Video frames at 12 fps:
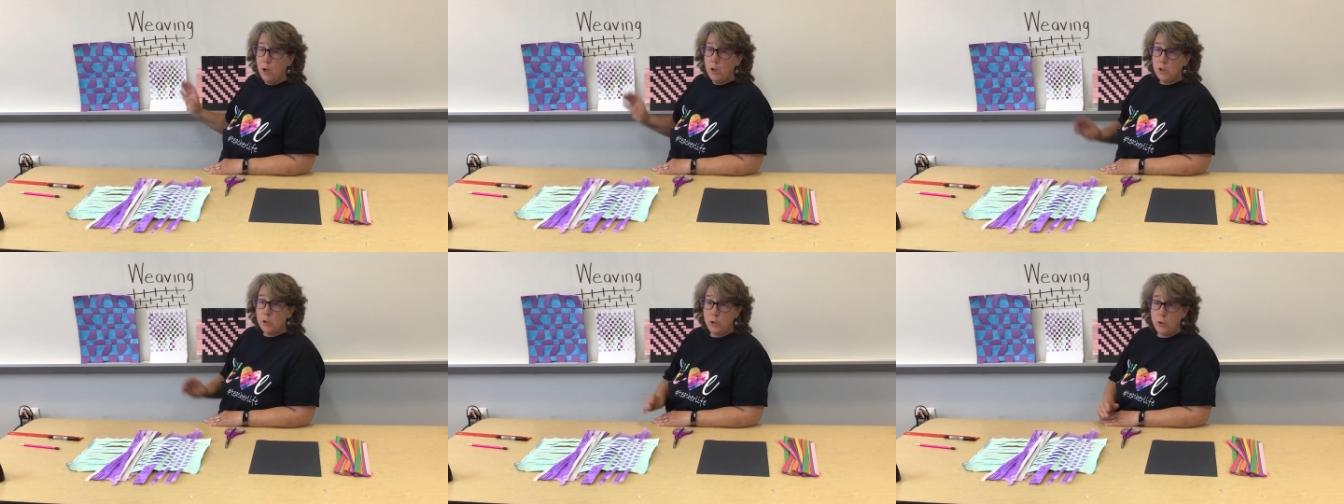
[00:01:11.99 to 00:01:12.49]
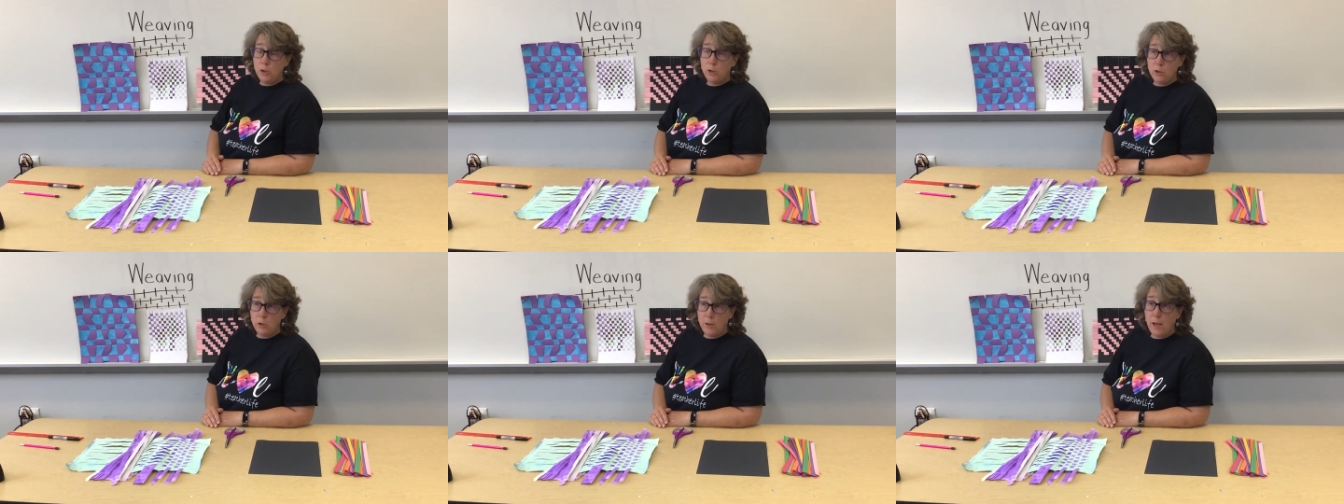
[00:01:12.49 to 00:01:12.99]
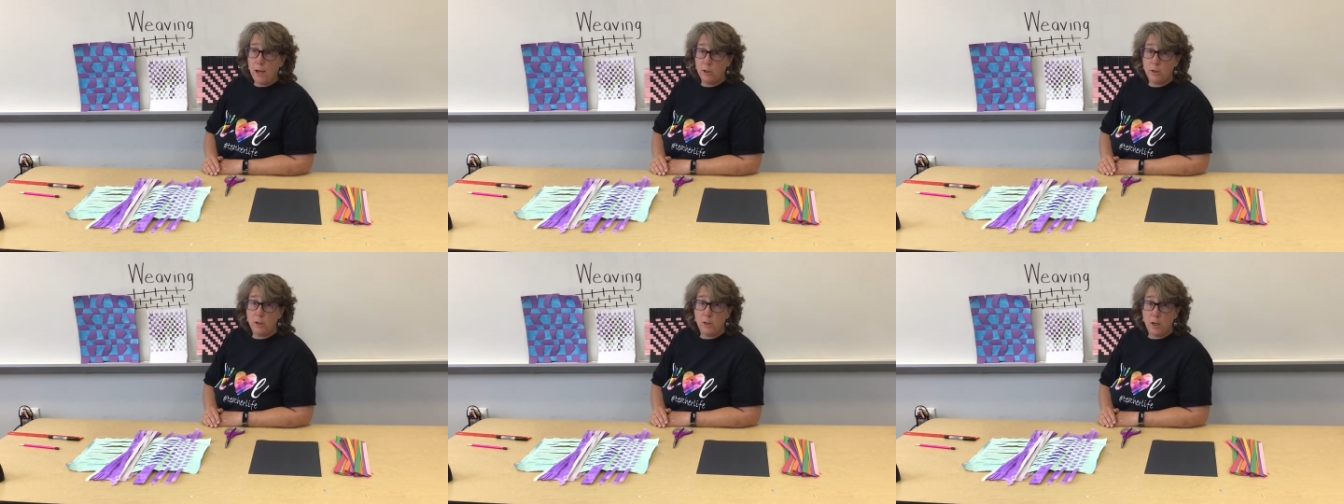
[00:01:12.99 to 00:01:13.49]
So you can do that. You
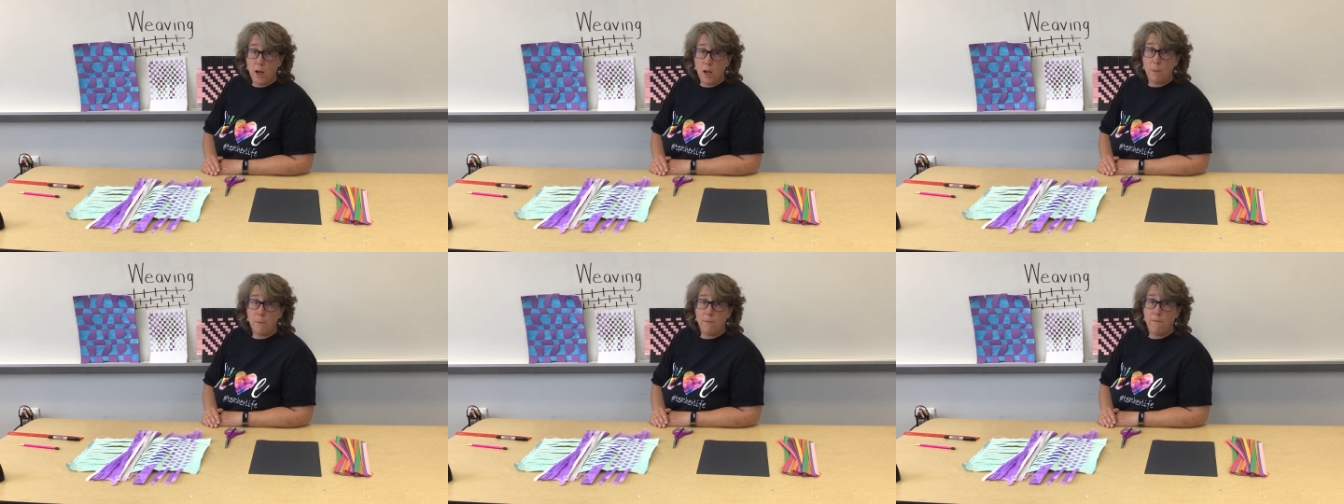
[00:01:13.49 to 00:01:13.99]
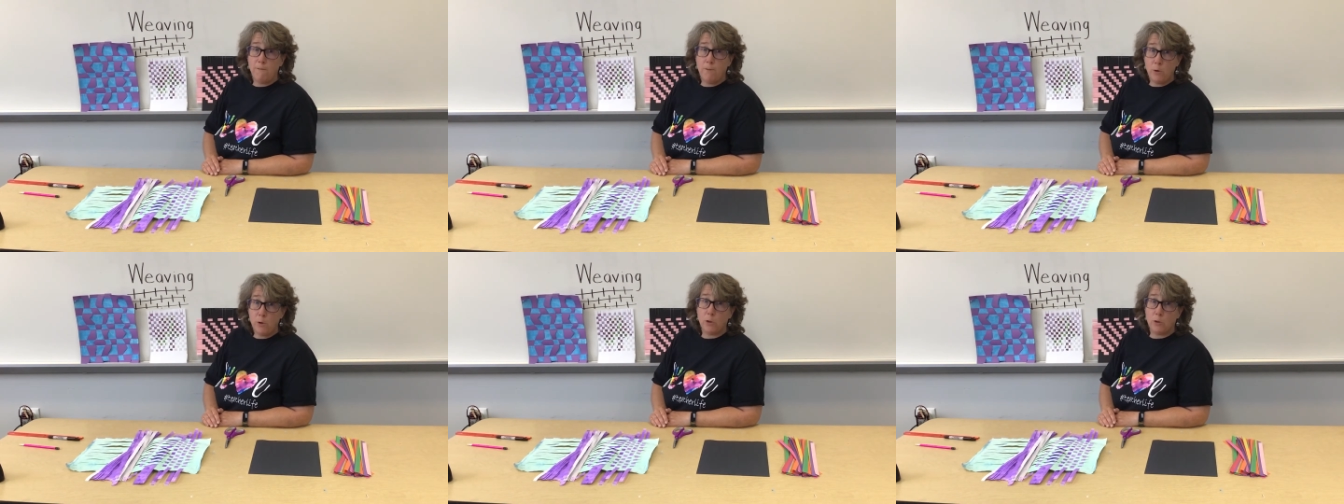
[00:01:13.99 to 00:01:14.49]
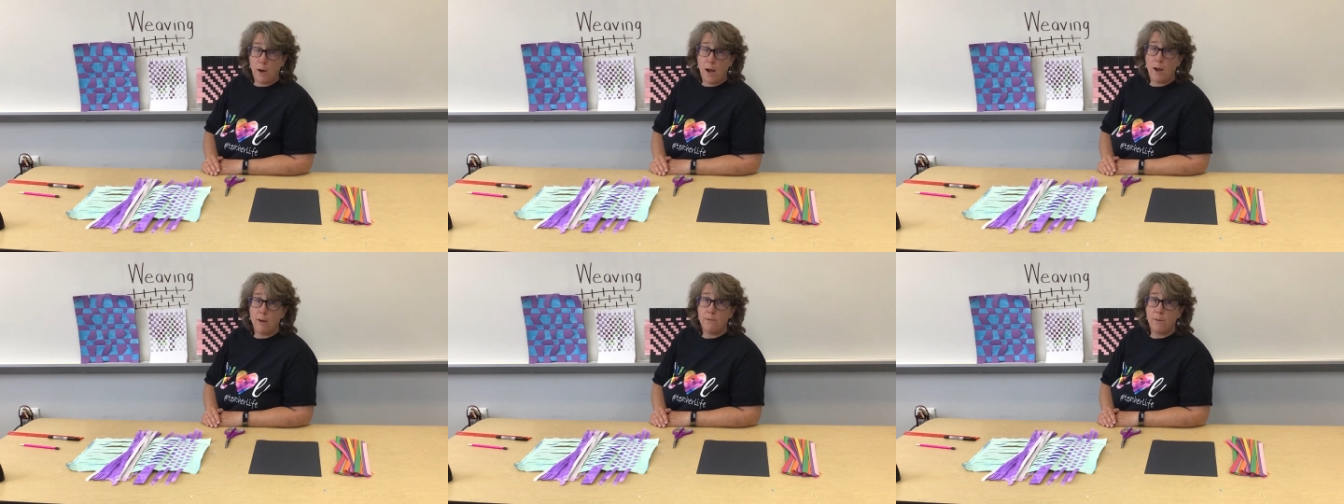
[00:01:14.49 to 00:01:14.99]
can cut up a
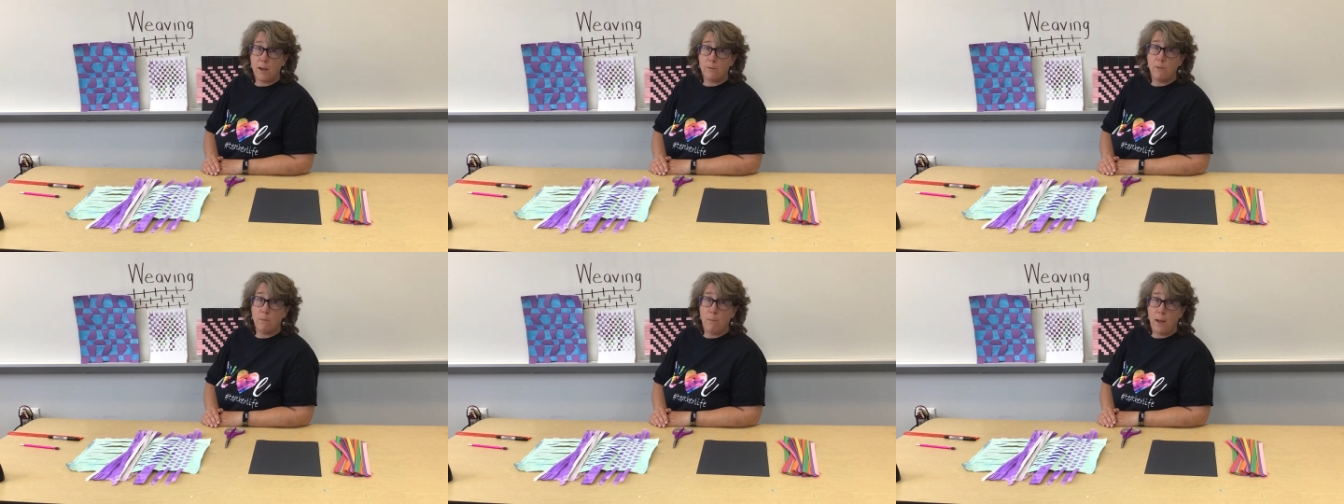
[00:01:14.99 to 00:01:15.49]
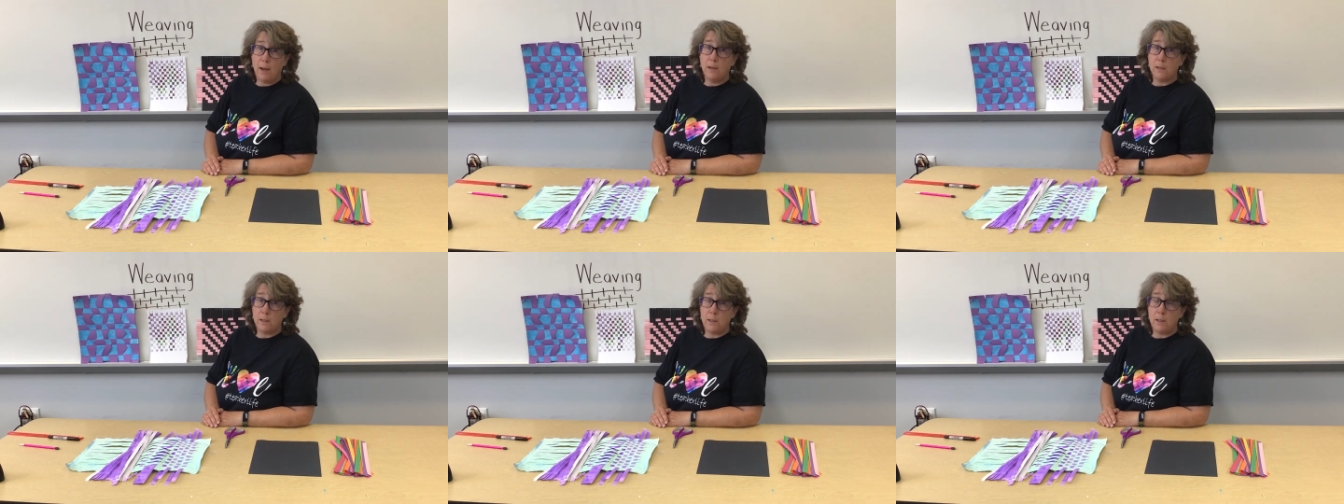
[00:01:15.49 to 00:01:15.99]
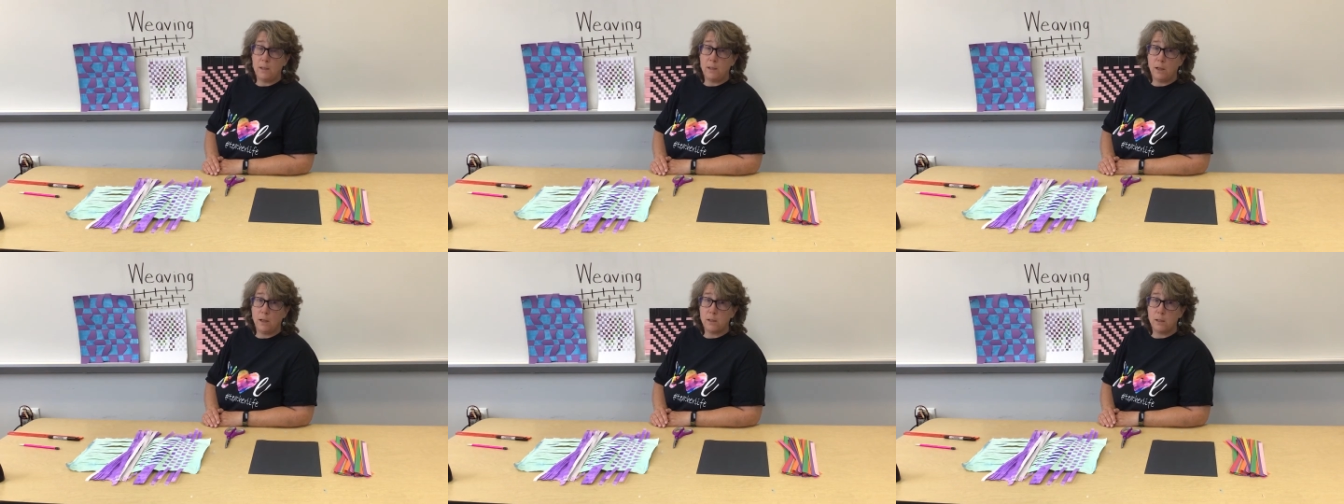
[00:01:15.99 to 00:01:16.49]
photograph out of a magazine to
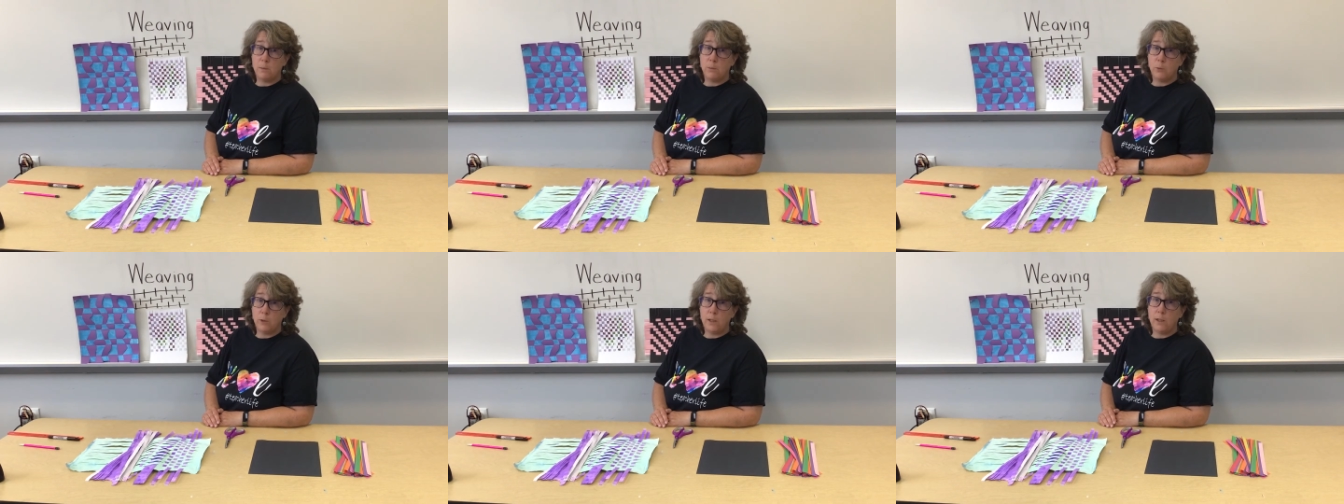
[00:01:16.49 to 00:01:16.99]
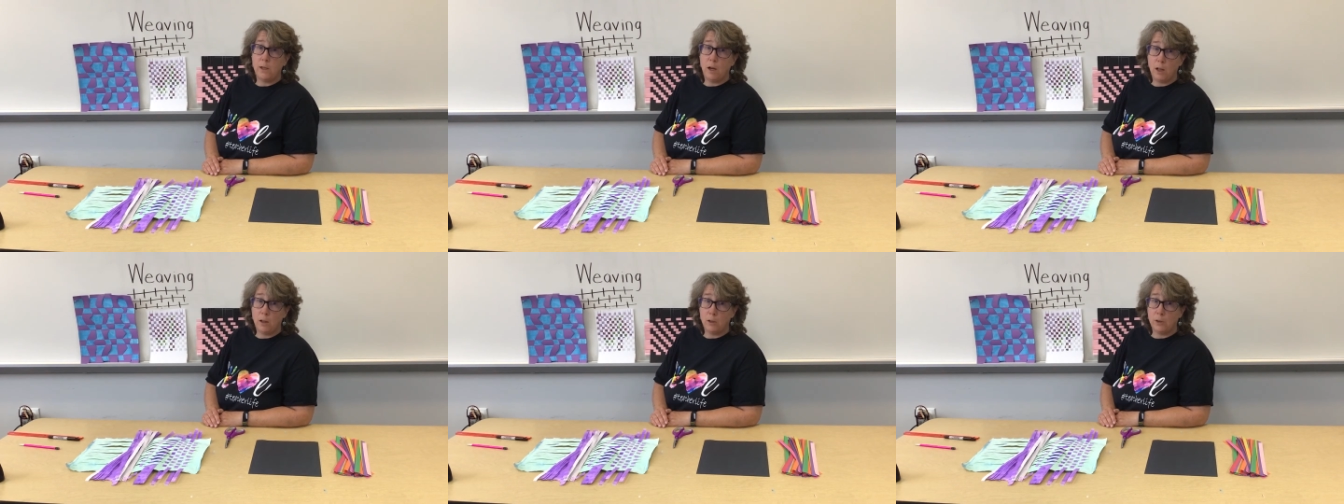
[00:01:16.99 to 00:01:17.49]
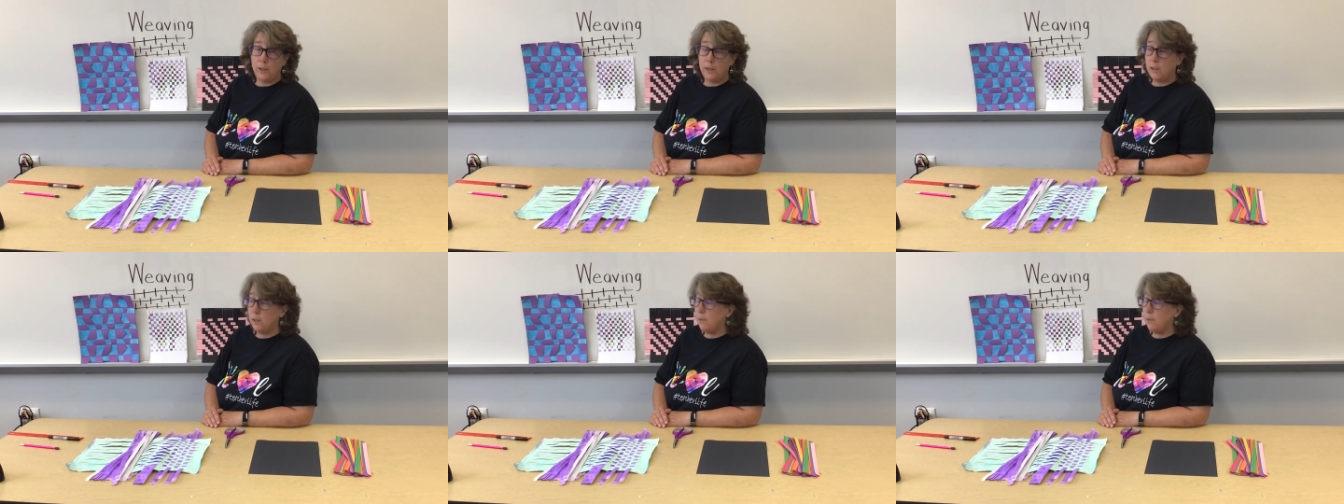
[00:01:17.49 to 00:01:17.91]
get some pretty color in it.